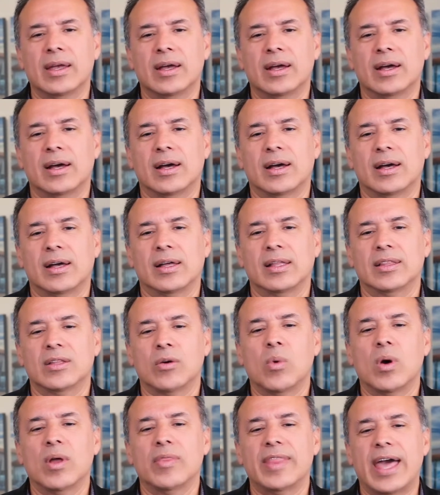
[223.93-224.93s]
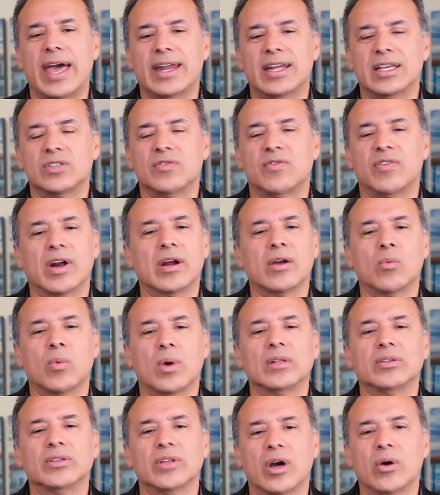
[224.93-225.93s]
one that is very
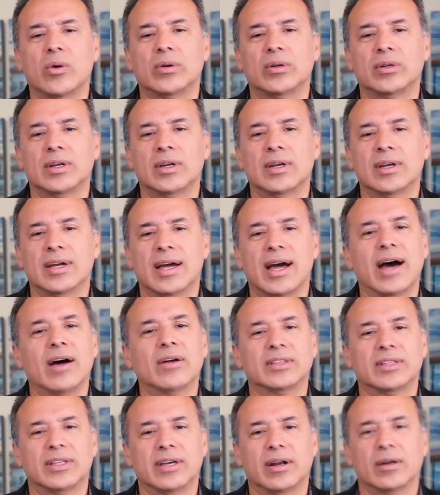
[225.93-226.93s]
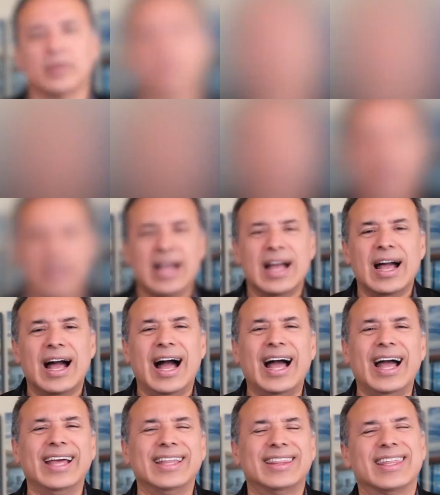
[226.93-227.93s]
well known out there.
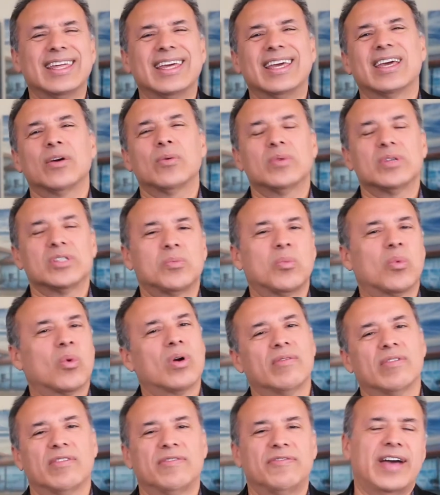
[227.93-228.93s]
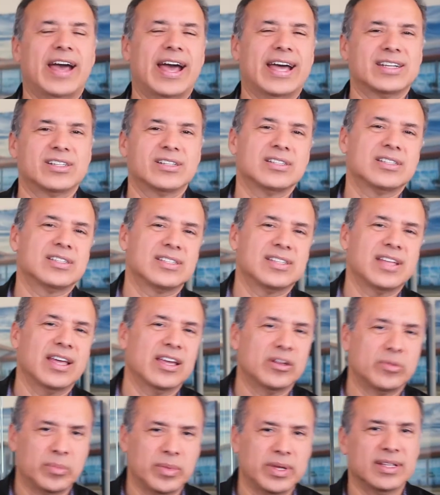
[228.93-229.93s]
I think it was more of a fashion
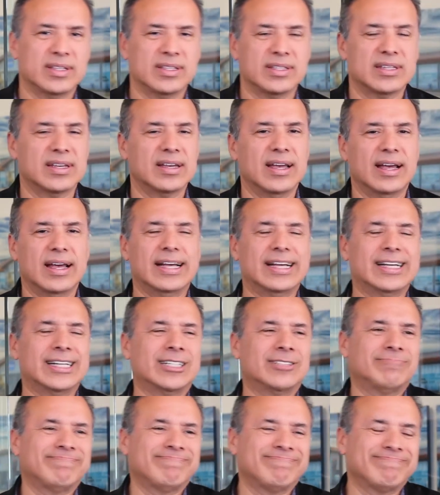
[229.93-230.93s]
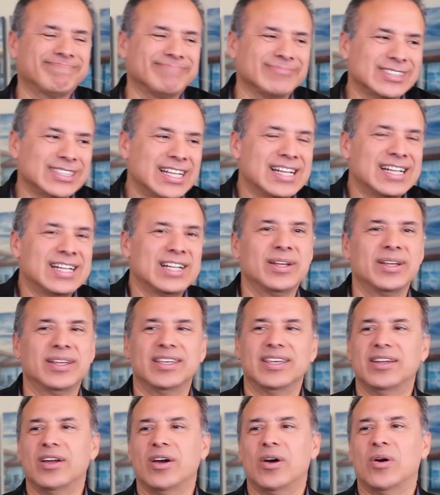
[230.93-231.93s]
statement.
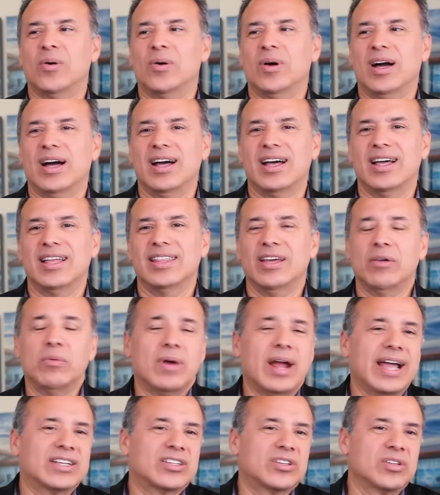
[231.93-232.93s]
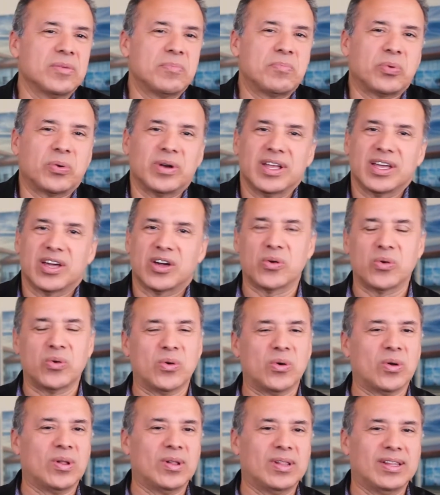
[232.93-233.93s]
They were actually pretty
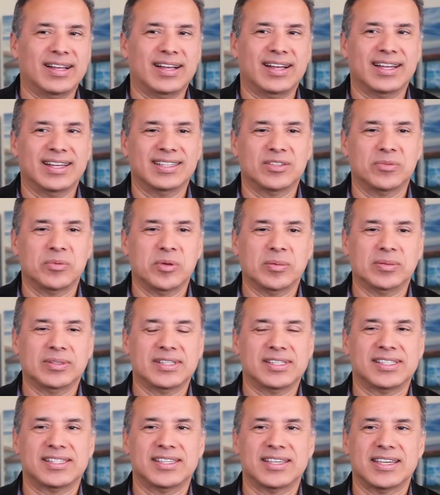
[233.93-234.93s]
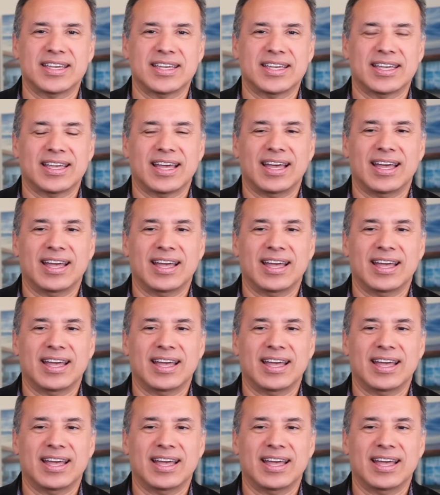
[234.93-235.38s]
cool to be able to see.